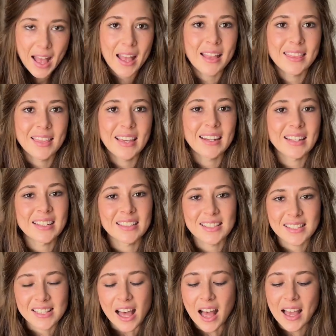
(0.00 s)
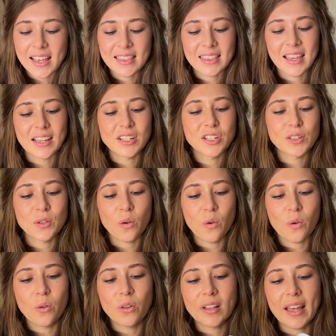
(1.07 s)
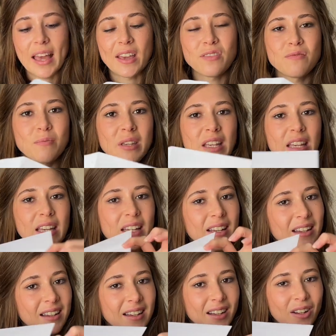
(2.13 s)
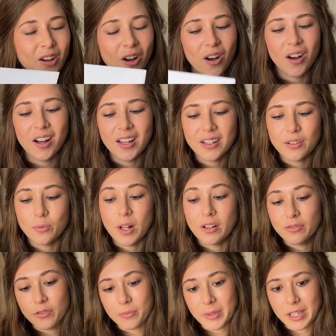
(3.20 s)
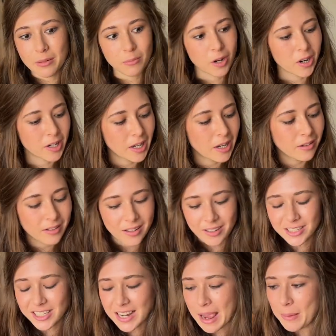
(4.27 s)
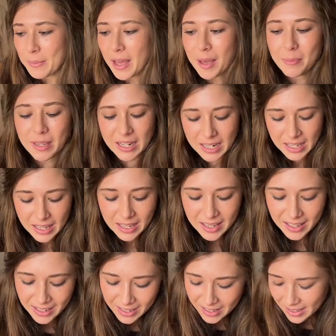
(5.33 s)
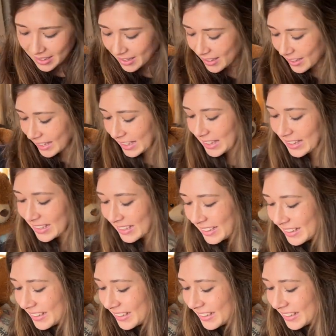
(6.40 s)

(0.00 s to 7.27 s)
and then inside they just all gave me a card. Well, for me and Mario. Oh, shame. I mean, he